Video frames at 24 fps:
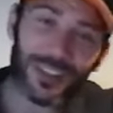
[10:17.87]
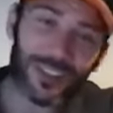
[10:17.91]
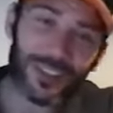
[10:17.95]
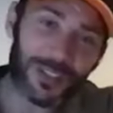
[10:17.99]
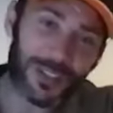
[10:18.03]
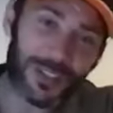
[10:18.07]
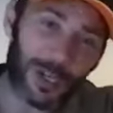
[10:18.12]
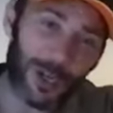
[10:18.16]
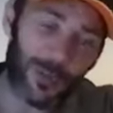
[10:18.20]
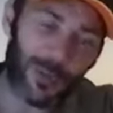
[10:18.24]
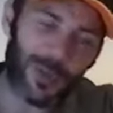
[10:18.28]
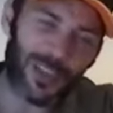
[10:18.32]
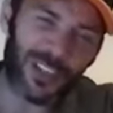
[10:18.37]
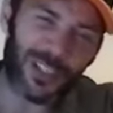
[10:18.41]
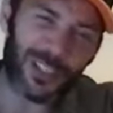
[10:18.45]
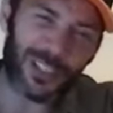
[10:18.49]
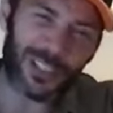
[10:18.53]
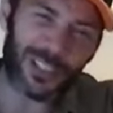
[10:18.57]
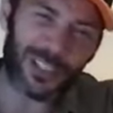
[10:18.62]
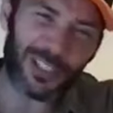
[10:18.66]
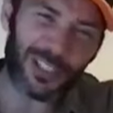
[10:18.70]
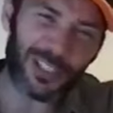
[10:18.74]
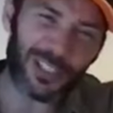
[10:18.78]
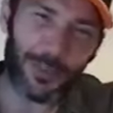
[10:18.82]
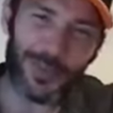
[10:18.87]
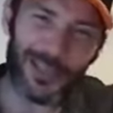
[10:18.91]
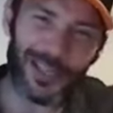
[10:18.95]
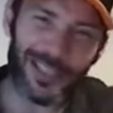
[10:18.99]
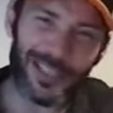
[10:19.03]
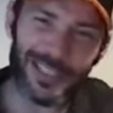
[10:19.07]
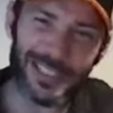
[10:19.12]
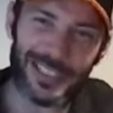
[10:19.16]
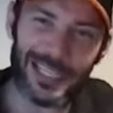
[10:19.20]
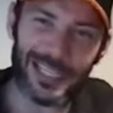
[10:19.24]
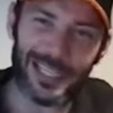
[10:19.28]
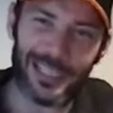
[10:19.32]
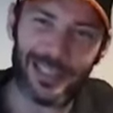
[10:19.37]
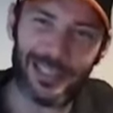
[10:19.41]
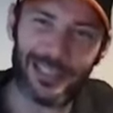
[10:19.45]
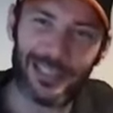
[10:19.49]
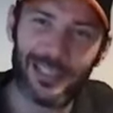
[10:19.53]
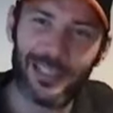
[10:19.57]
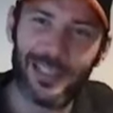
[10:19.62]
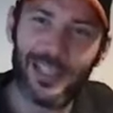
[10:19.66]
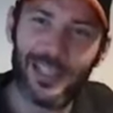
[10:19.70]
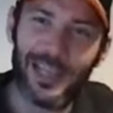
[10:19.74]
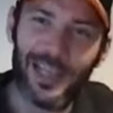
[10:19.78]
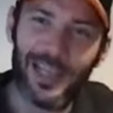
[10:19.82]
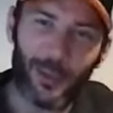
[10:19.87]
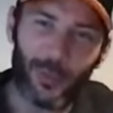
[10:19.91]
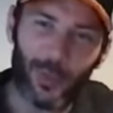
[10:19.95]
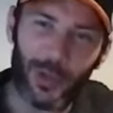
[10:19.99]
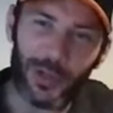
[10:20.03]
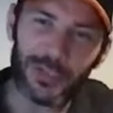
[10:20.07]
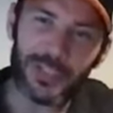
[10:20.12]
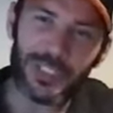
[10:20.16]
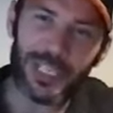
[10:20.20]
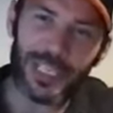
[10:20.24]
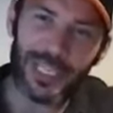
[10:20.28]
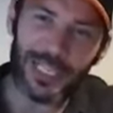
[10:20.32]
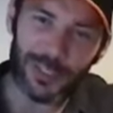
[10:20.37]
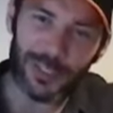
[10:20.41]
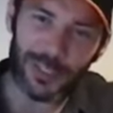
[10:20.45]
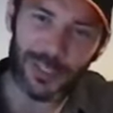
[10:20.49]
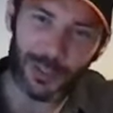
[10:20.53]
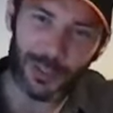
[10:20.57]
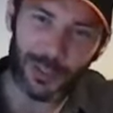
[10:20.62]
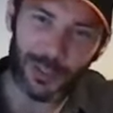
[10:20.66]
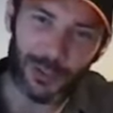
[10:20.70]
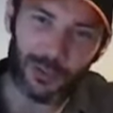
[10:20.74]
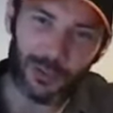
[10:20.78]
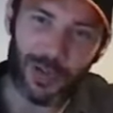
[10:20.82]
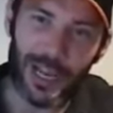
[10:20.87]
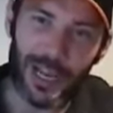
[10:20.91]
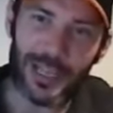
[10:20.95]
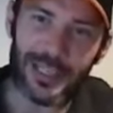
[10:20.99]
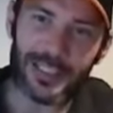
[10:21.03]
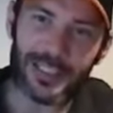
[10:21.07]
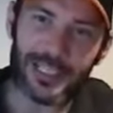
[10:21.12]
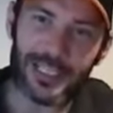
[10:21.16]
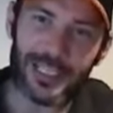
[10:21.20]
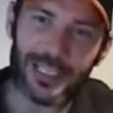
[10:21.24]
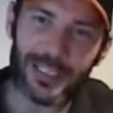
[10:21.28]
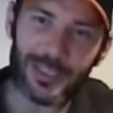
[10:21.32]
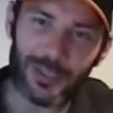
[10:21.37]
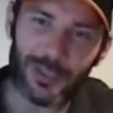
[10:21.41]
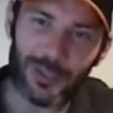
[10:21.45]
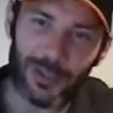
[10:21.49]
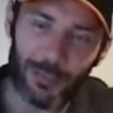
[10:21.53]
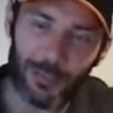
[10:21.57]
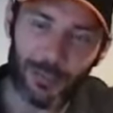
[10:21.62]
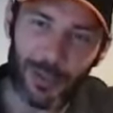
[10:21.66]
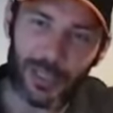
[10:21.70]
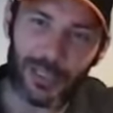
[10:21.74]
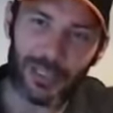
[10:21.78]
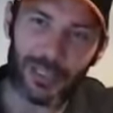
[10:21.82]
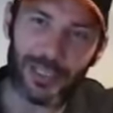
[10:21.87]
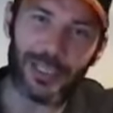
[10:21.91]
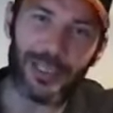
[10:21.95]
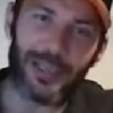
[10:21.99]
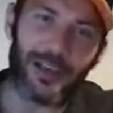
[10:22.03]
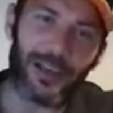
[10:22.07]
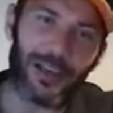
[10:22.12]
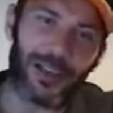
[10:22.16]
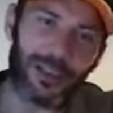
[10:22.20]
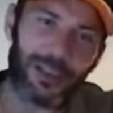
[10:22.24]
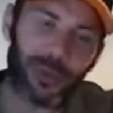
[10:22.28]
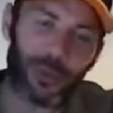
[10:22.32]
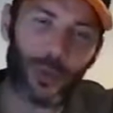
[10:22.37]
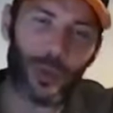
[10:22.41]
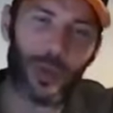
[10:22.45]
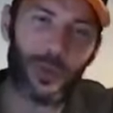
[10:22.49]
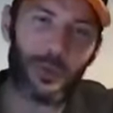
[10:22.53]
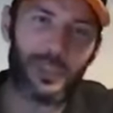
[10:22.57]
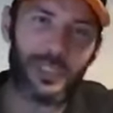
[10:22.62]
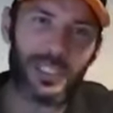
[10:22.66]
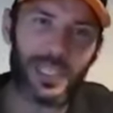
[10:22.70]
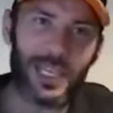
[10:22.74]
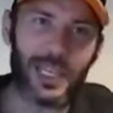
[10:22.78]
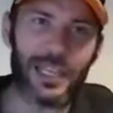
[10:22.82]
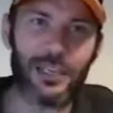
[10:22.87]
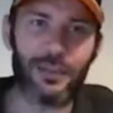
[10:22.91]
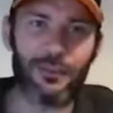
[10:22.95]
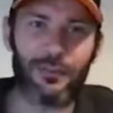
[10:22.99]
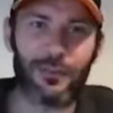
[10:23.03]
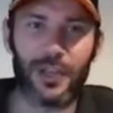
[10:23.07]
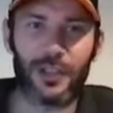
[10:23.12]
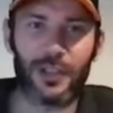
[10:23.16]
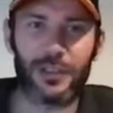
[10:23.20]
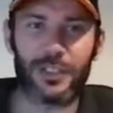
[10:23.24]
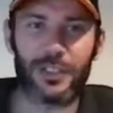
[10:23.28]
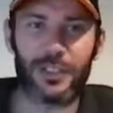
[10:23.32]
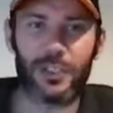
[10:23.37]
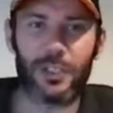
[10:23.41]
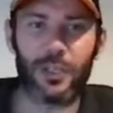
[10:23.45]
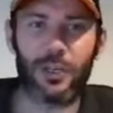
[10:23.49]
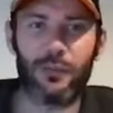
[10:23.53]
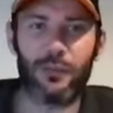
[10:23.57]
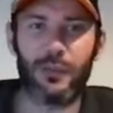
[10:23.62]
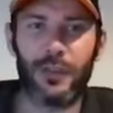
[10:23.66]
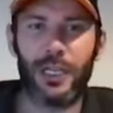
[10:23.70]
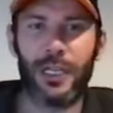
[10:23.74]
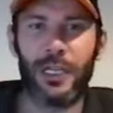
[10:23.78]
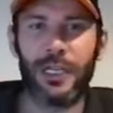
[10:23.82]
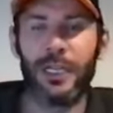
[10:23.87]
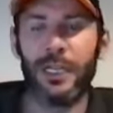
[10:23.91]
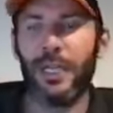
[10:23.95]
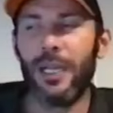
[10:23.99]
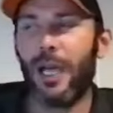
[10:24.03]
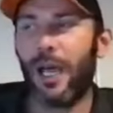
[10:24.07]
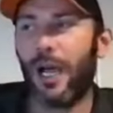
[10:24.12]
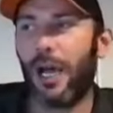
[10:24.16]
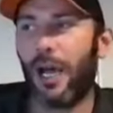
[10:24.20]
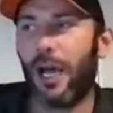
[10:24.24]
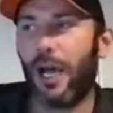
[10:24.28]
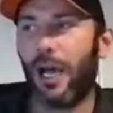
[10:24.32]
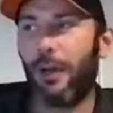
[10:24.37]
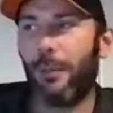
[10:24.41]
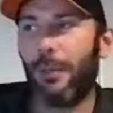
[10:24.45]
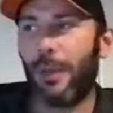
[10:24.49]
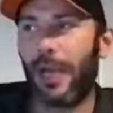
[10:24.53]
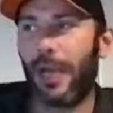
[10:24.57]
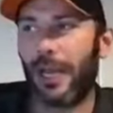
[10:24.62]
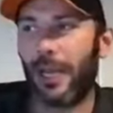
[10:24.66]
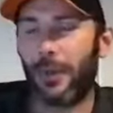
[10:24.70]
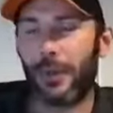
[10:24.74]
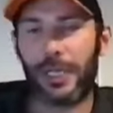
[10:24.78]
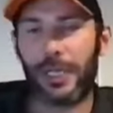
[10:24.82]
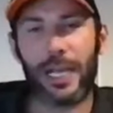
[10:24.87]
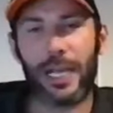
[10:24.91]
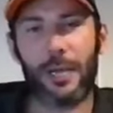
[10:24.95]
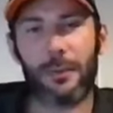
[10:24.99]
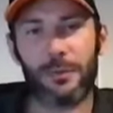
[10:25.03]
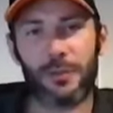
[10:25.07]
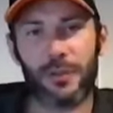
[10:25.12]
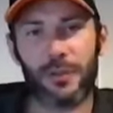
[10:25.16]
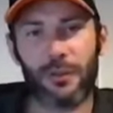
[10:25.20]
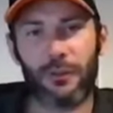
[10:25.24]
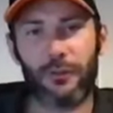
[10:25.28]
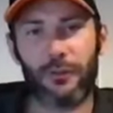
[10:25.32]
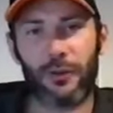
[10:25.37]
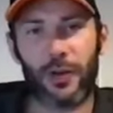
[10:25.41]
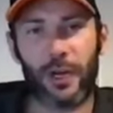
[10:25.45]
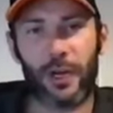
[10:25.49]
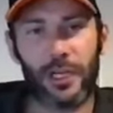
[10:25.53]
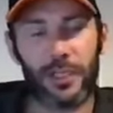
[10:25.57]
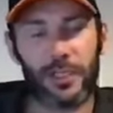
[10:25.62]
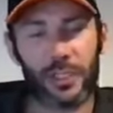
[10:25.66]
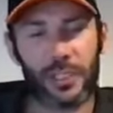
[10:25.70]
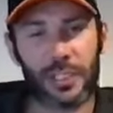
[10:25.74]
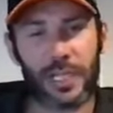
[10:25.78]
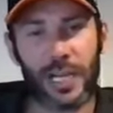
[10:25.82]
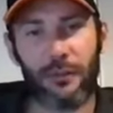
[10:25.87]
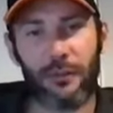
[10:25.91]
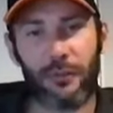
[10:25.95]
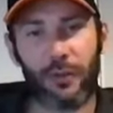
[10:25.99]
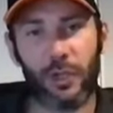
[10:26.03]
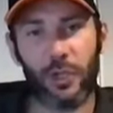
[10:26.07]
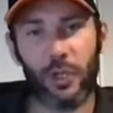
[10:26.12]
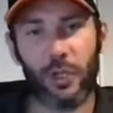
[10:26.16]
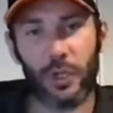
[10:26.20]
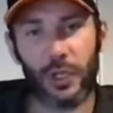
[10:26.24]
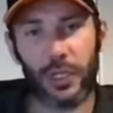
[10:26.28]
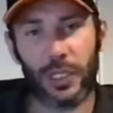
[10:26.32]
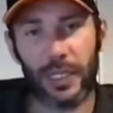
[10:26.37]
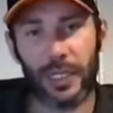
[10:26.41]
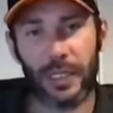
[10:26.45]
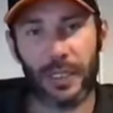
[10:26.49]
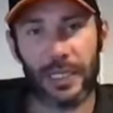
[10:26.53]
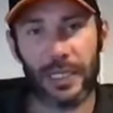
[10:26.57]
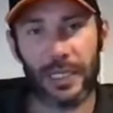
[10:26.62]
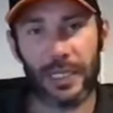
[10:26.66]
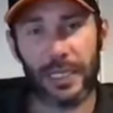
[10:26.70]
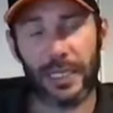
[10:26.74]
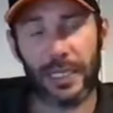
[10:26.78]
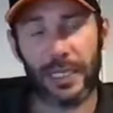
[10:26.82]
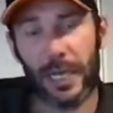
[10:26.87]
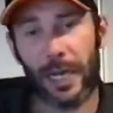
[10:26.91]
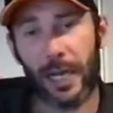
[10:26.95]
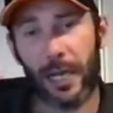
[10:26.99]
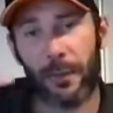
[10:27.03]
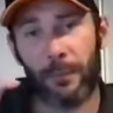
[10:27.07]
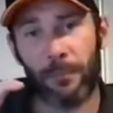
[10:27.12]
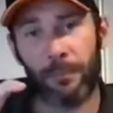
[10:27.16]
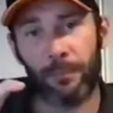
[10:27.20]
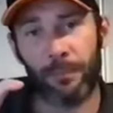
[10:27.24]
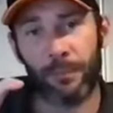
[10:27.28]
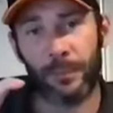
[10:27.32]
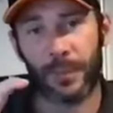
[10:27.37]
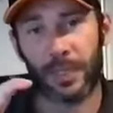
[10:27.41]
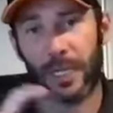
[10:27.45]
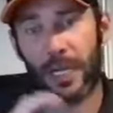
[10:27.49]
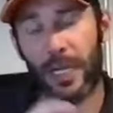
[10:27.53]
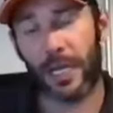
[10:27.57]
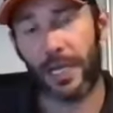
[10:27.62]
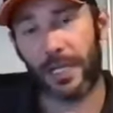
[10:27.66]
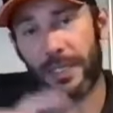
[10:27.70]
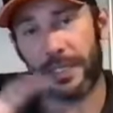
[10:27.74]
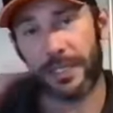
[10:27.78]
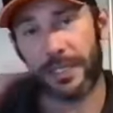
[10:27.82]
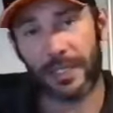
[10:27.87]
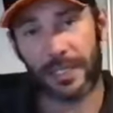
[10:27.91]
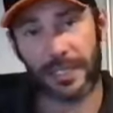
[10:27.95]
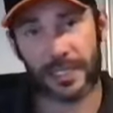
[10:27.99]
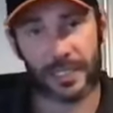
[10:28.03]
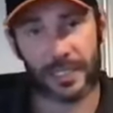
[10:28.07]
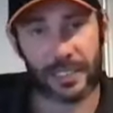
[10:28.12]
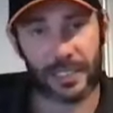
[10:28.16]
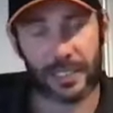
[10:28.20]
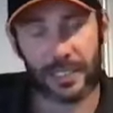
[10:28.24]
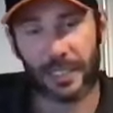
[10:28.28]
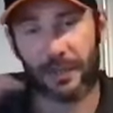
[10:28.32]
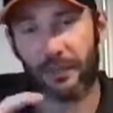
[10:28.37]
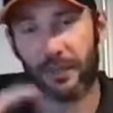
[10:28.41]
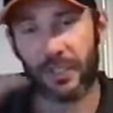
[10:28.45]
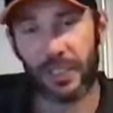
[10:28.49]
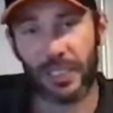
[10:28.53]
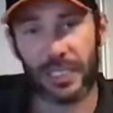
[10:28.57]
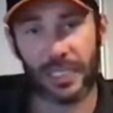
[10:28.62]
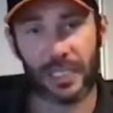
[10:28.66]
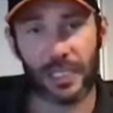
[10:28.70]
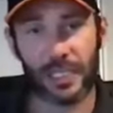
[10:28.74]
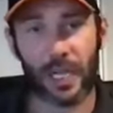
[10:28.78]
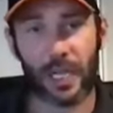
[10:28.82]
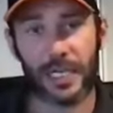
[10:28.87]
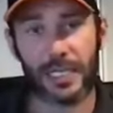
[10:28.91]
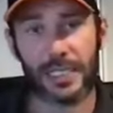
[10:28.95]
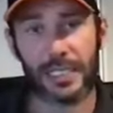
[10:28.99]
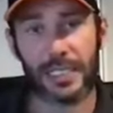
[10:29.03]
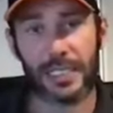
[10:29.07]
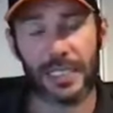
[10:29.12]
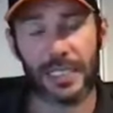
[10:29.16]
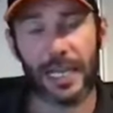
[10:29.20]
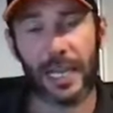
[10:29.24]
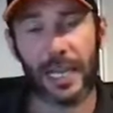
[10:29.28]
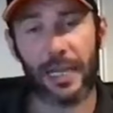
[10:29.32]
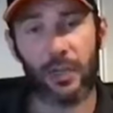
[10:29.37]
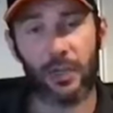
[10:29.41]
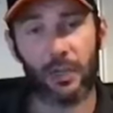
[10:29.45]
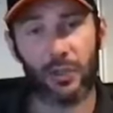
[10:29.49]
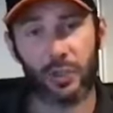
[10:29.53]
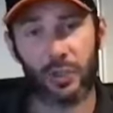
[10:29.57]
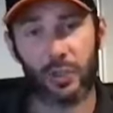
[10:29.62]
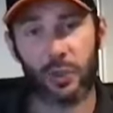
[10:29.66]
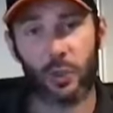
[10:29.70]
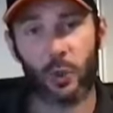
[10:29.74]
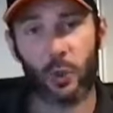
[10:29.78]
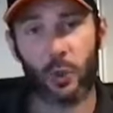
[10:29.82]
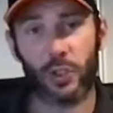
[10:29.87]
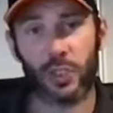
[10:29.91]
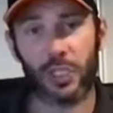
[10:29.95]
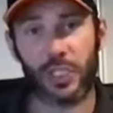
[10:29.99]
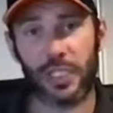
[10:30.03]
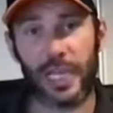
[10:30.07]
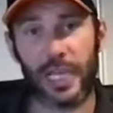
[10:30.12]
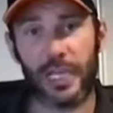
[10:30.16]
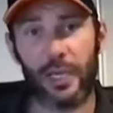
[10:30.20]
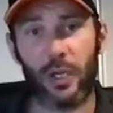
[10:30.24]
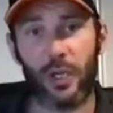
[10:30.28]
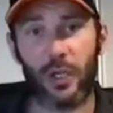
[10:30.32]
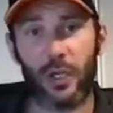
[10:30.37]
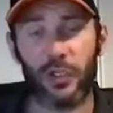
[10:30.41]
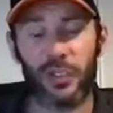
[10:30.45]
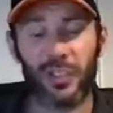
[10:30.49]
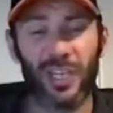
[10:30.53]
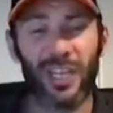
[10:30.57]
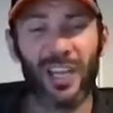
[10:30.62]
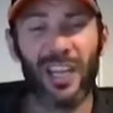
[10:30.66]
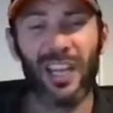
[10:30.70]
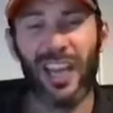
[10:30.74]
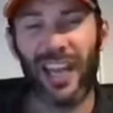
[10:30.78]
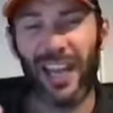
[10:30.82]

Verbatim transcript: So because the cherry pickers in, whilst they're here to do the drains, they're here to do the bud I thought I would take advantage of it um, and I would get up to the front and just have a look at the um, uh, the, the 1790 Gate Lodge, the Georgian Gate Lodge.